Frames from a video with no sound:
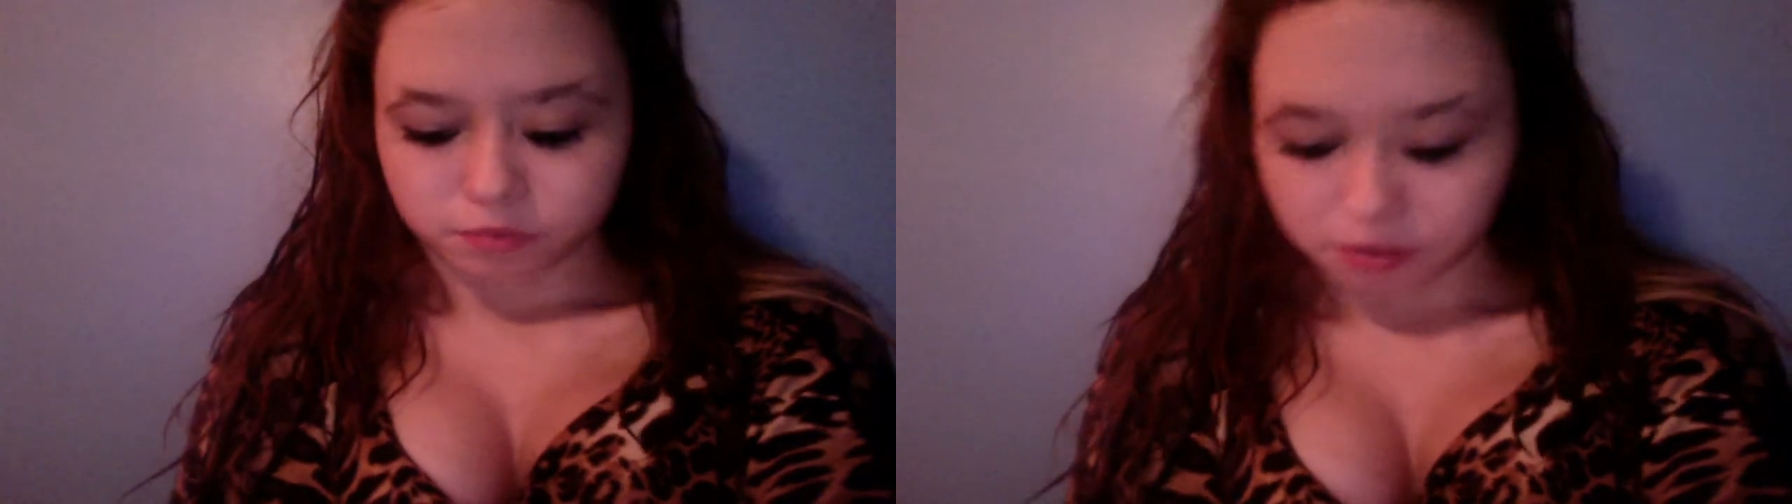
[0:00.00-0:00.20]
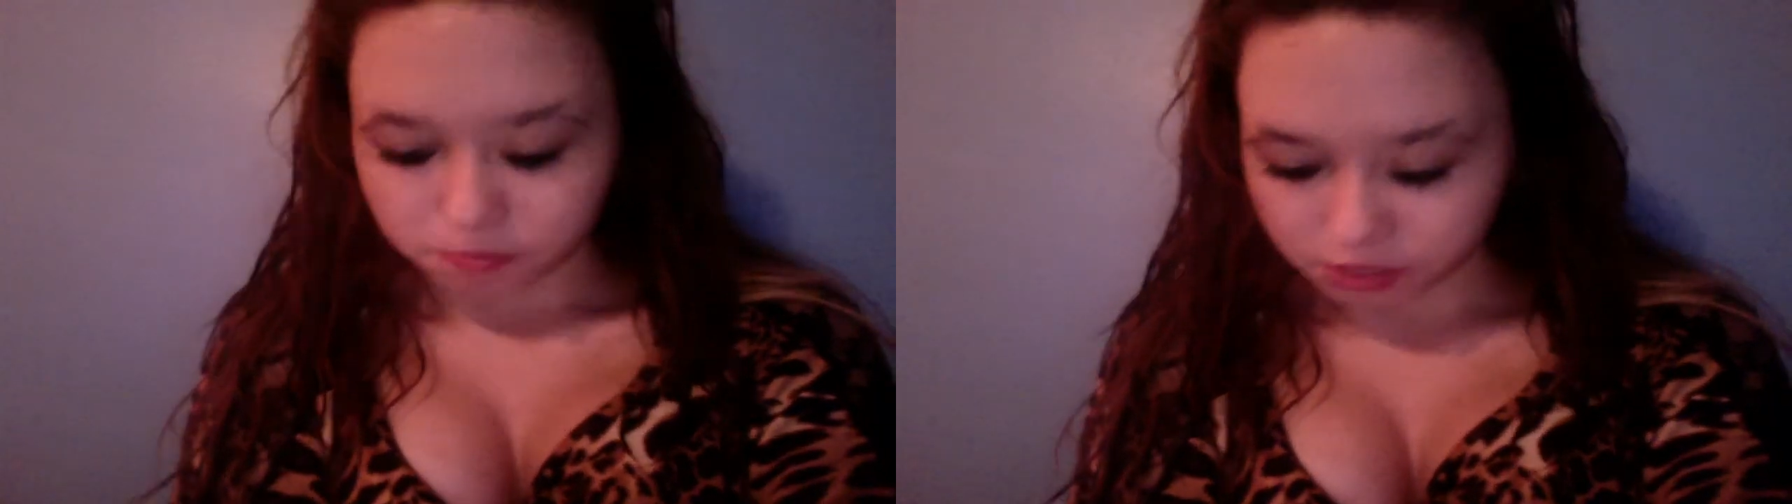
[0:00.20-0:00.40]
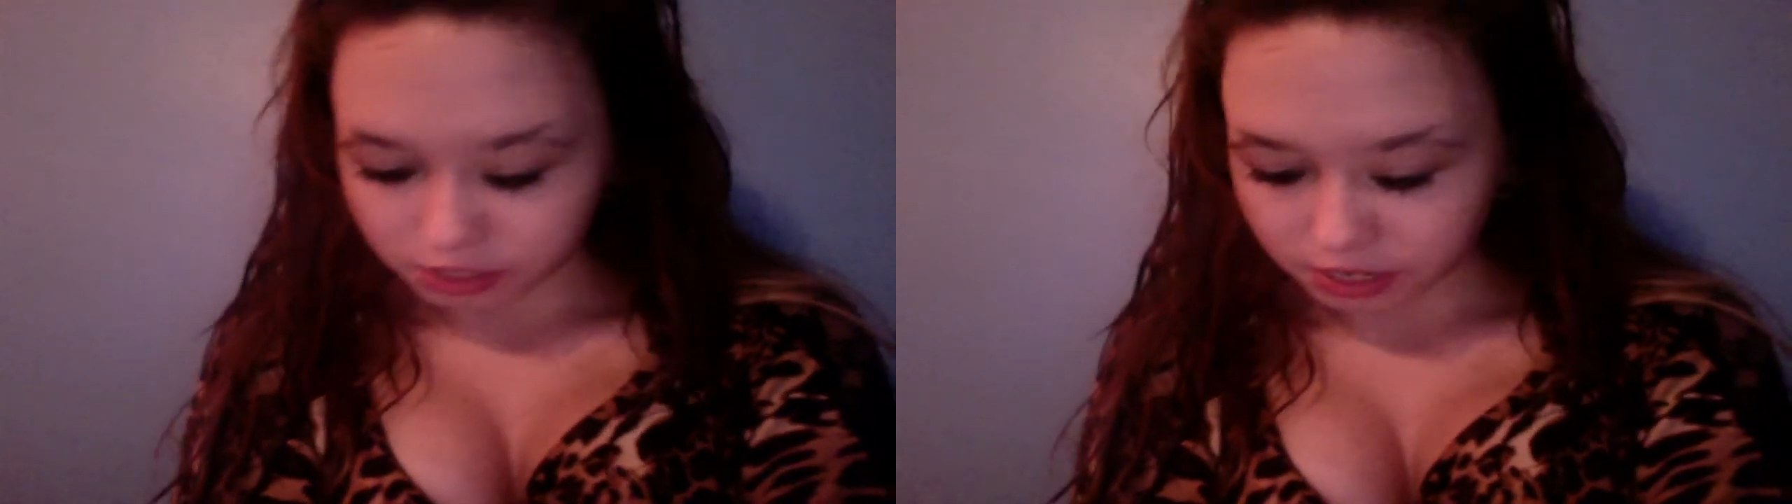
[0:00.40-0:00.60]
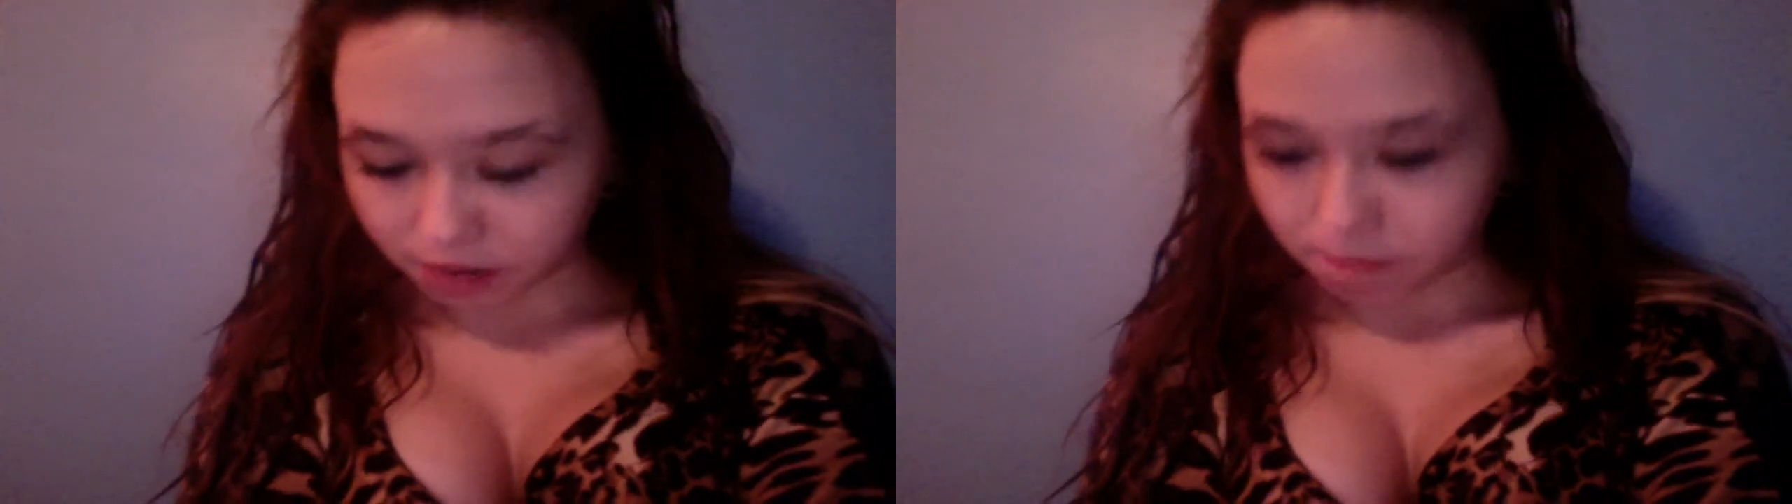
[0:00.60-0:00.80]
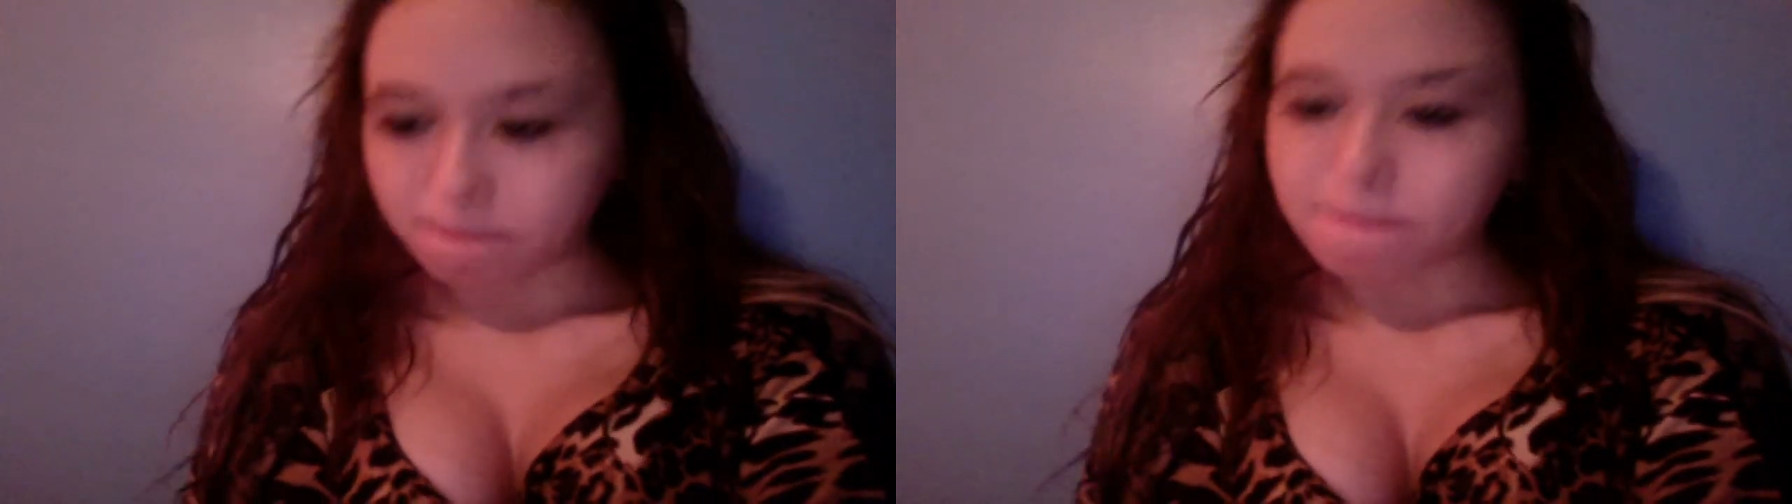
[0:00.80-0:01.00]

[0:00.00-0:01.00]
But yeah,